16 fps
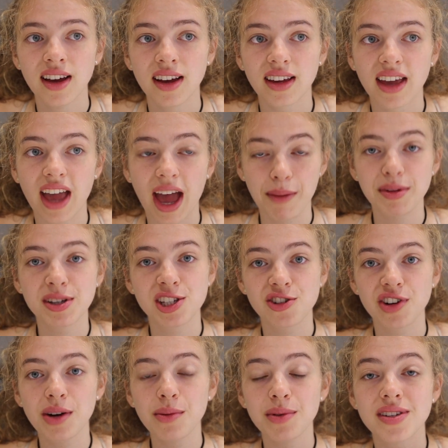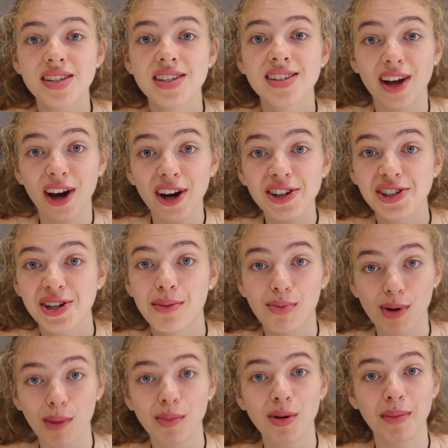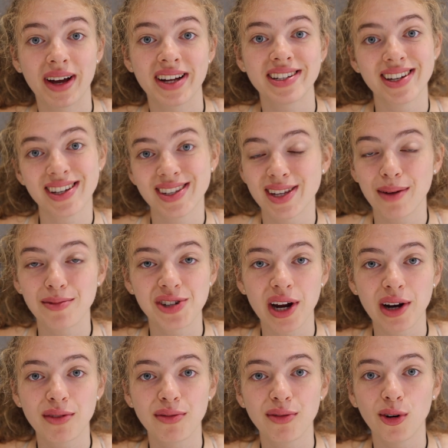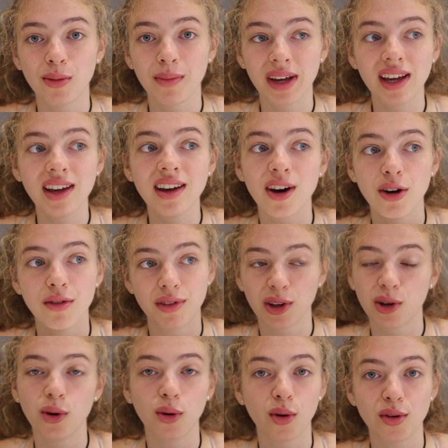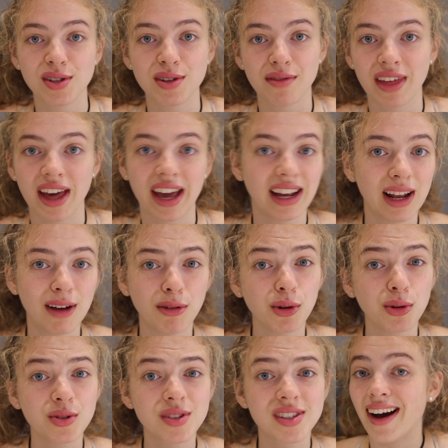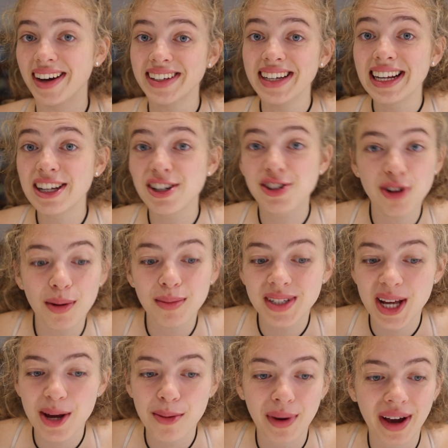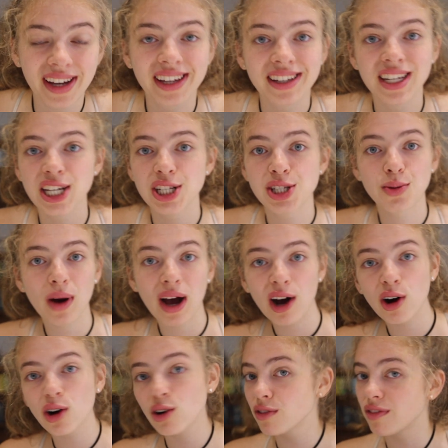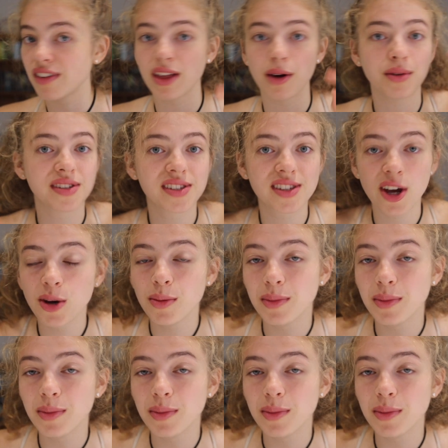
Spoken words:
chemistry was such a problematic subject for me over the course of the A-levels. I nearly dropped it back in year 12. There were so